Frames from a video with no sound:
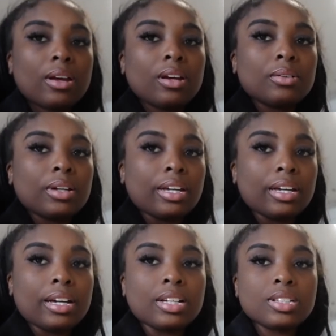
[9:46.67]

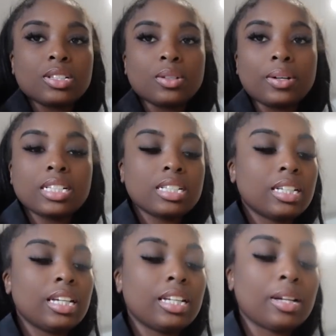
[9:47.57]
Okay guys, so I just
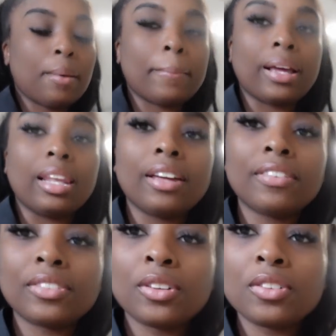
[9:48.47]
heated up my
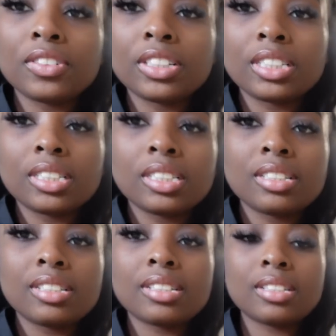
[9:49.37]

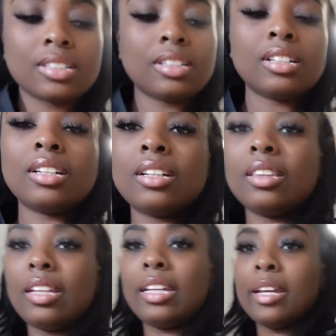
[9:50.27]
leftovers.
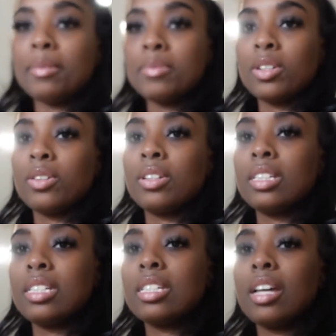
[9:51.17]
The yams are on
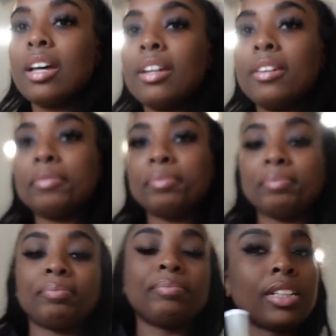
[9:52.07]
this side.
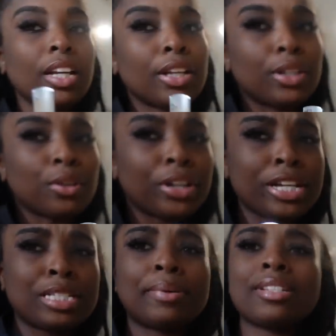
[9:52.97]
No
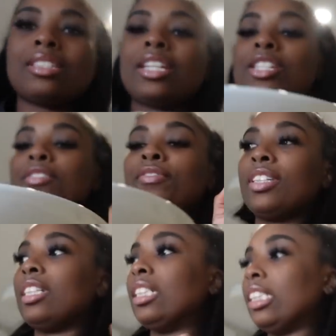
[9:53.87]
crazy presentation
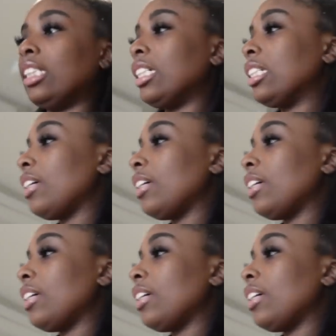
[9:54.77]
for this. It's just